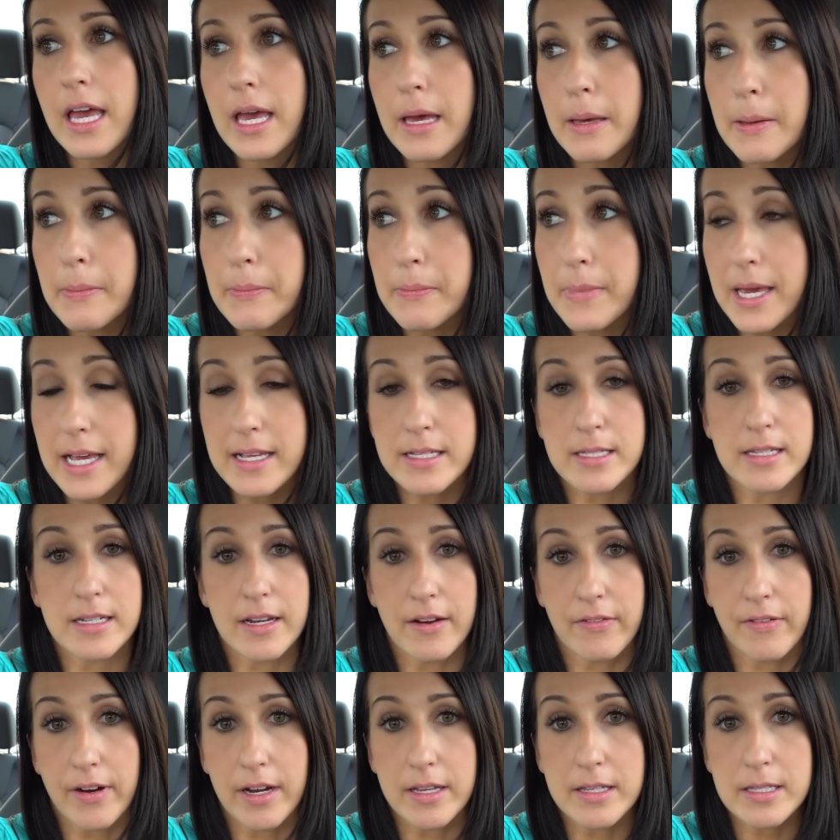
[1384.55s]
it makes a
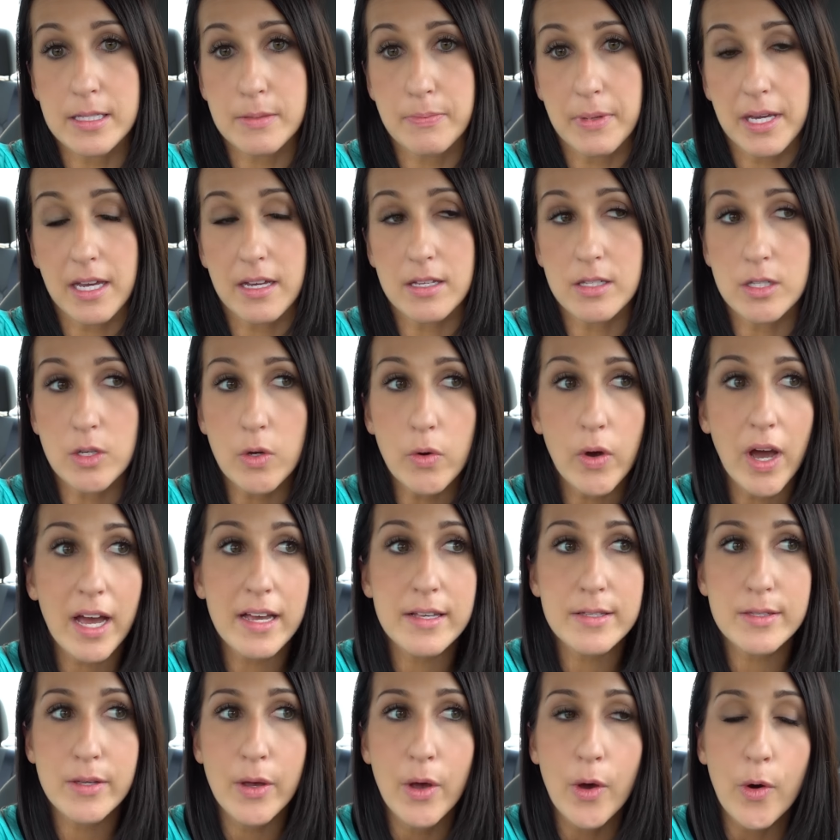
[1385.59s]
difference, because you
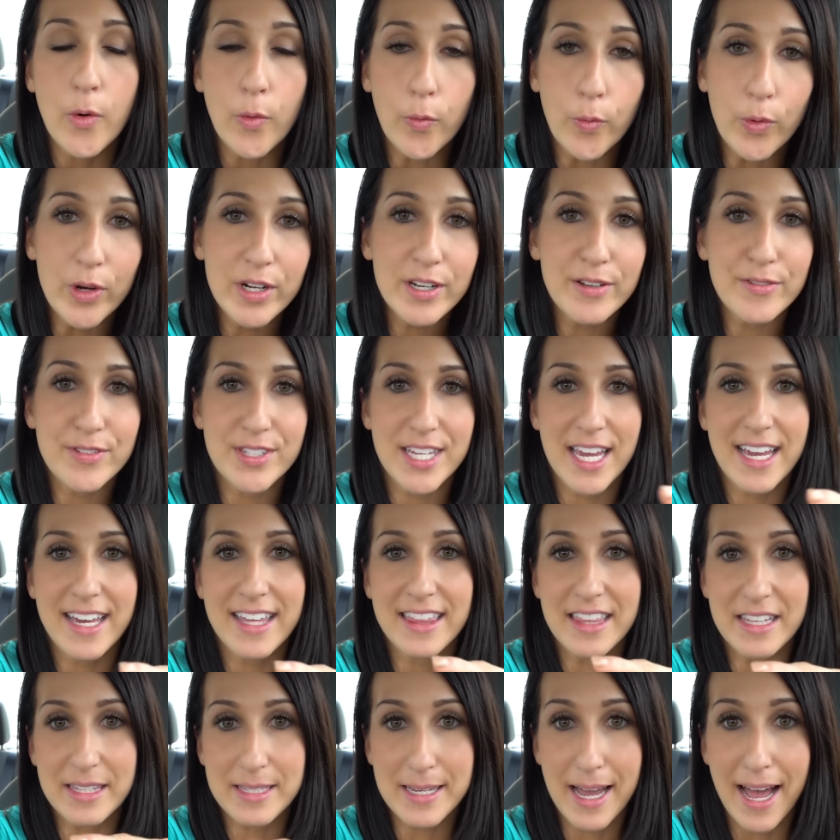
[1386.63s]
guys wouldn't have
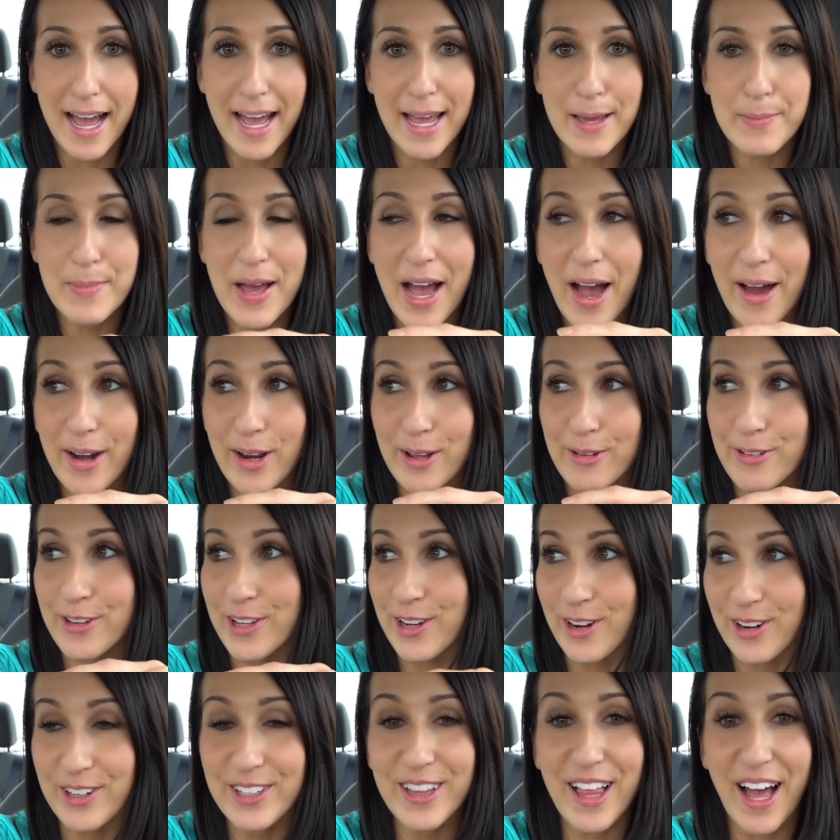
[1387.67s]
taken the time out of
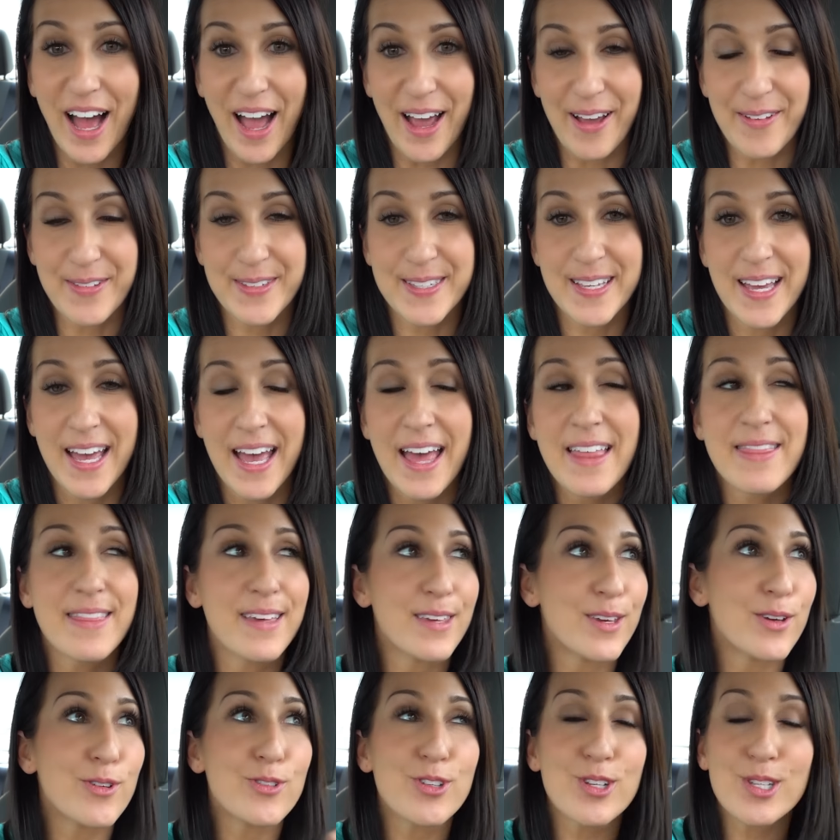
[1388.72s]
your lives that
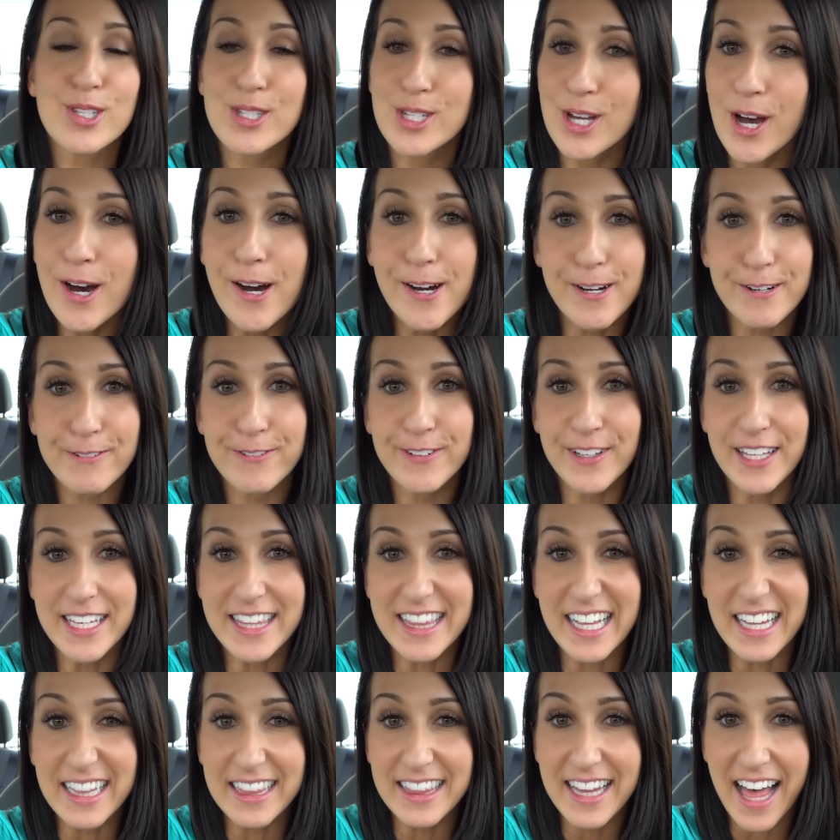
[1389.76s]
you just took for like
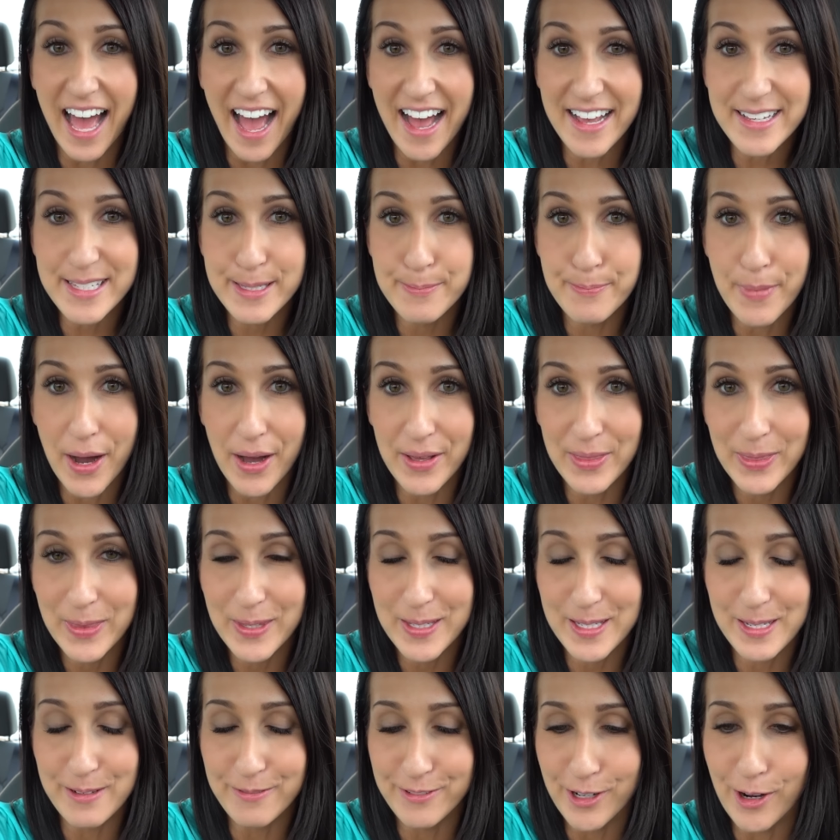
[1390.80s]
the last
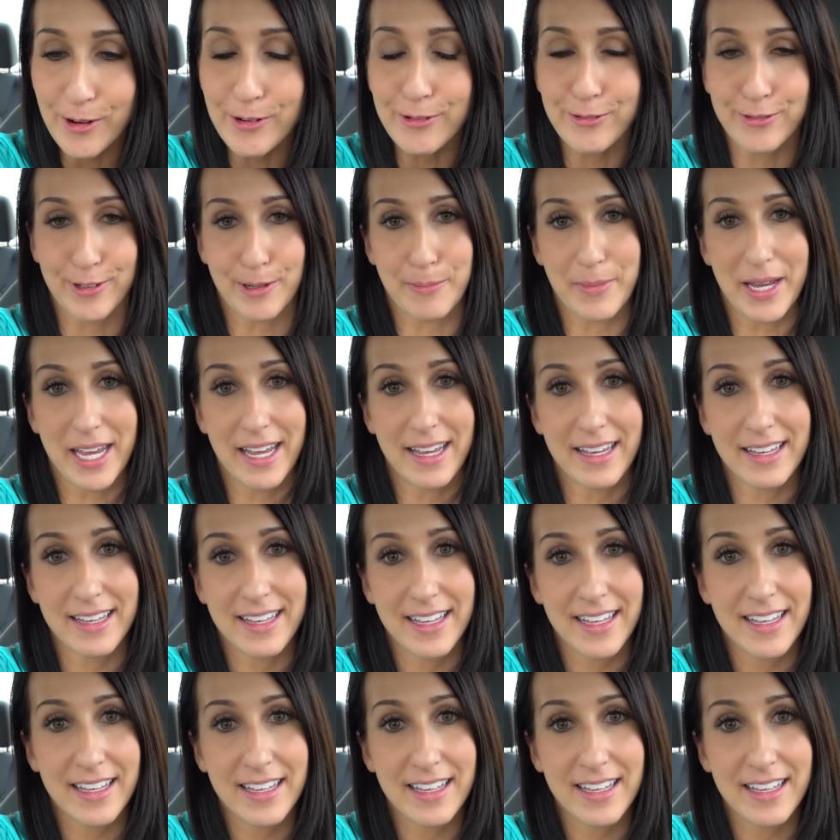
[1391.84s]
month to vote for me